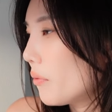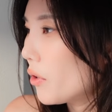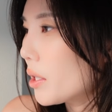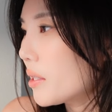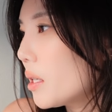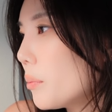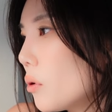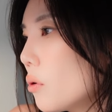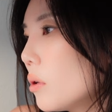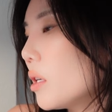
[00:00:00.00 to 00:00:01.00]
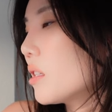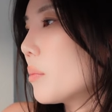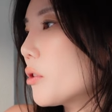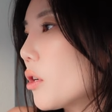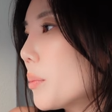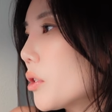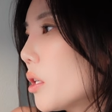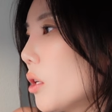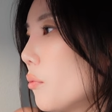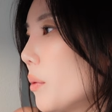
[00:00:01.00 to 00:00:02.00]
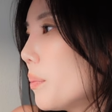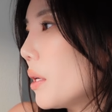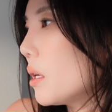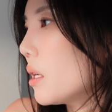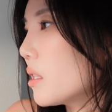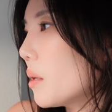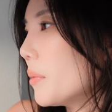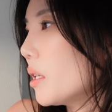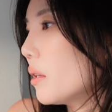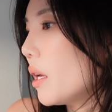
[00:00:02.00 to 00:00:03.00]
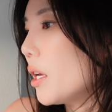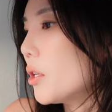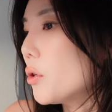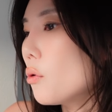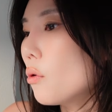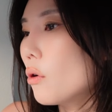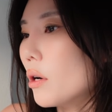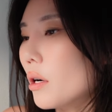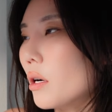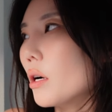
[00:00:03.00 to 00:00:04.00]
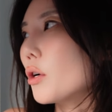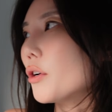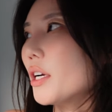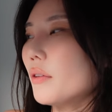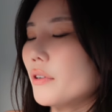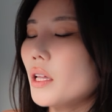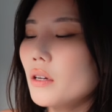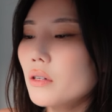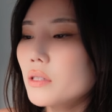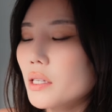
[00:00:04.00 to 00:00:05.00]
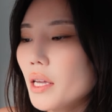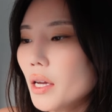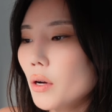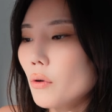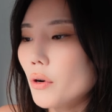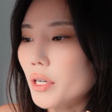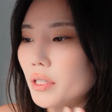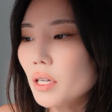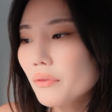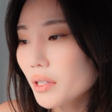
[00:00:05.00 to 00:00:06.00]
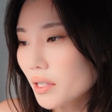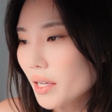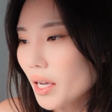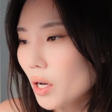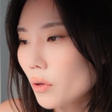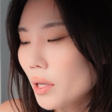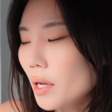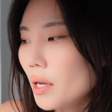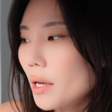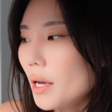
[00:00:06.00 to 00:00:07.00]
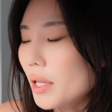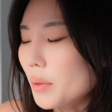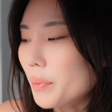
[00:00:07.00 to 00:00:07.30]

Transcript: For example, a subscription would be something like your Creative Clouds account or your Netflix account, and a